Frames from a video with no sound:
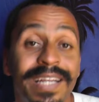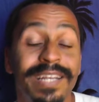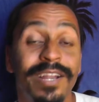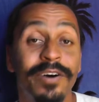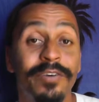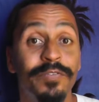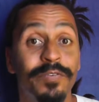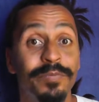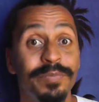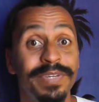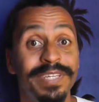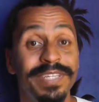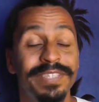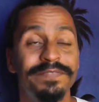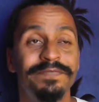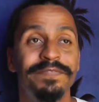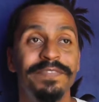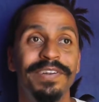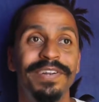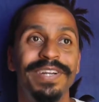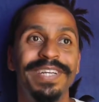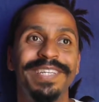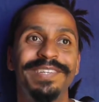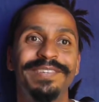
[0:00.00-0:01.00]
Now, for me, it's
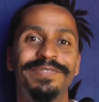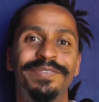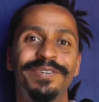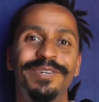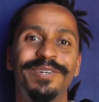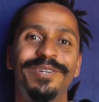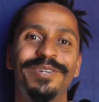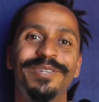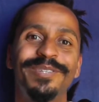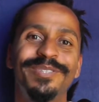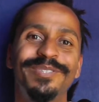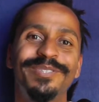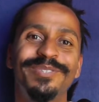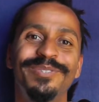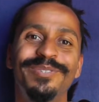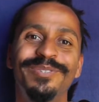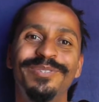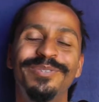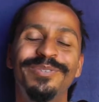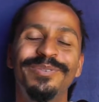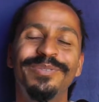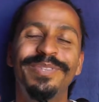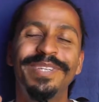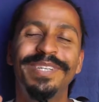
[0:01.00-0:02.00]
very difficult to
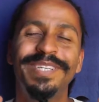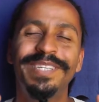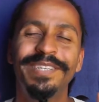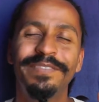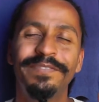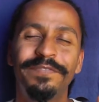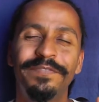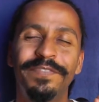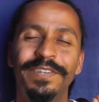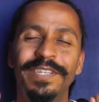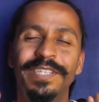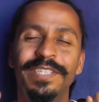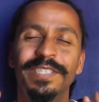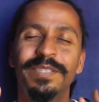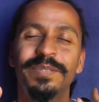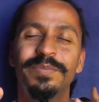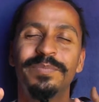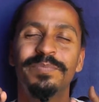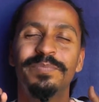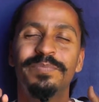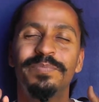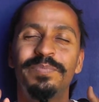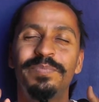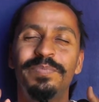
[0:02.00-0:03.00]
do the difference
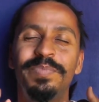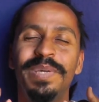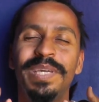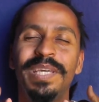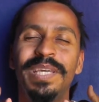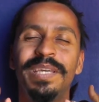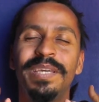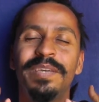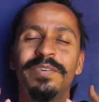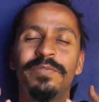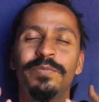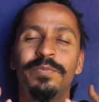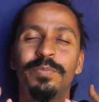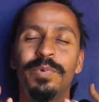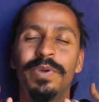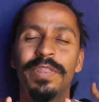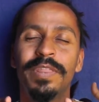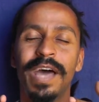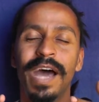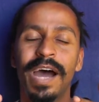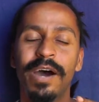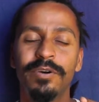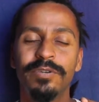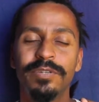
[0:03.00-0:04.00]
be
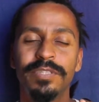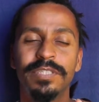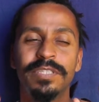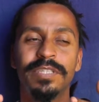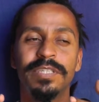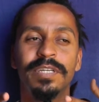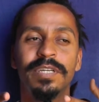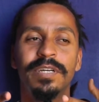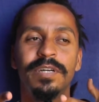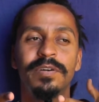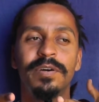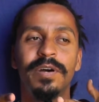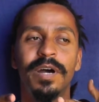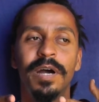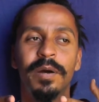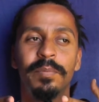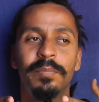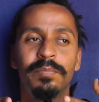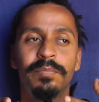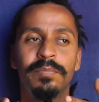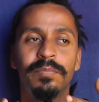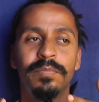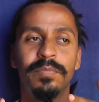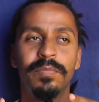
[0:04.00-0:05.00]
without
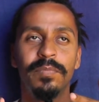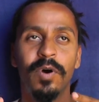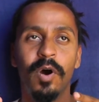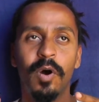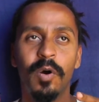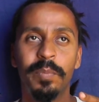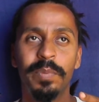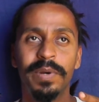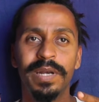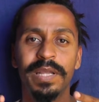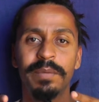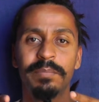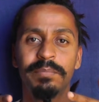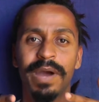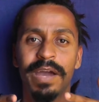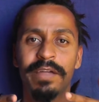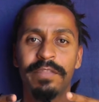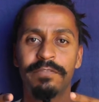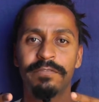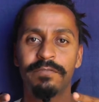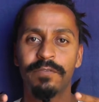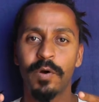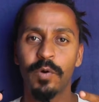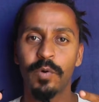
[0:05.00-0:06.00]
um, opening my
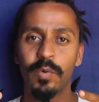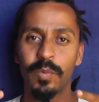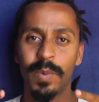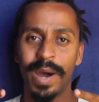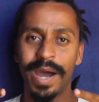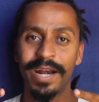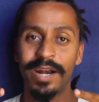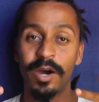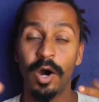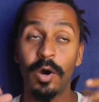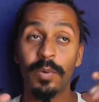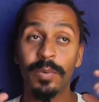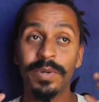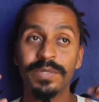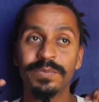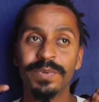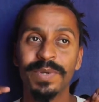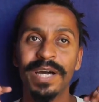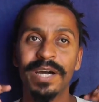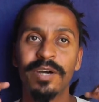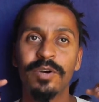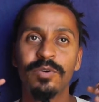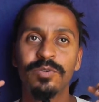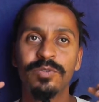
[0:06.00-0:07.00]
throat wider. Always
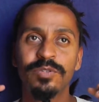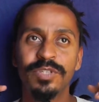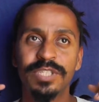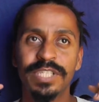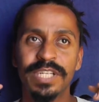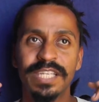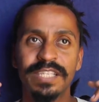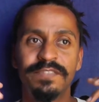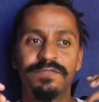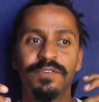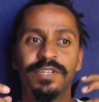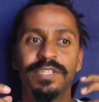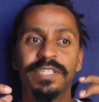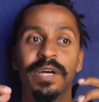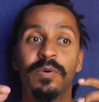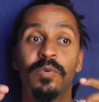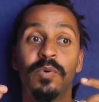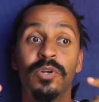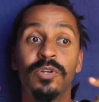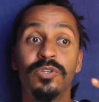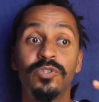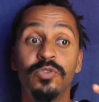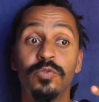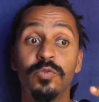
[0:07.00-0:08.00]
when I go to chest voice, I
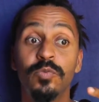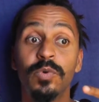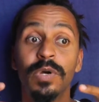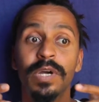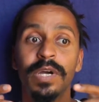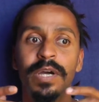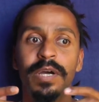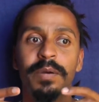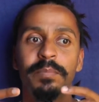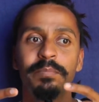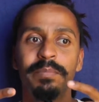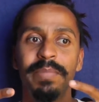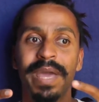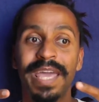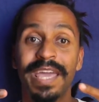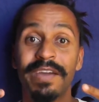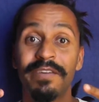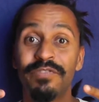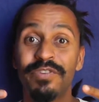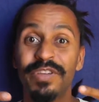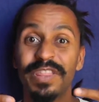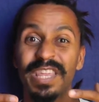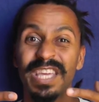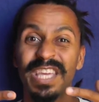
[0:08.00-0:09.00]
want to make
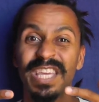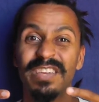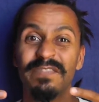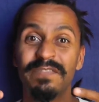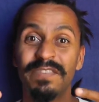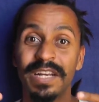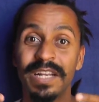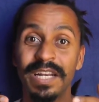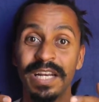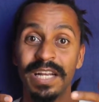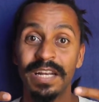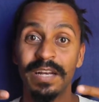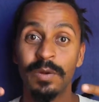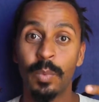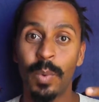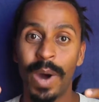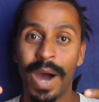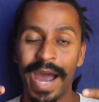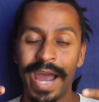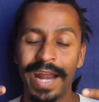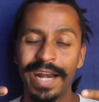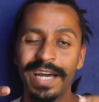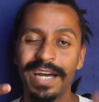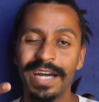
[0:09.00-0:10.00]
everything even a little
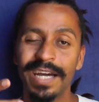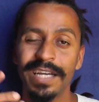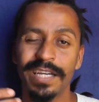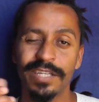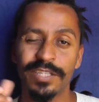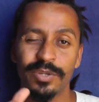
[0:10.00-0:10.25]
wider.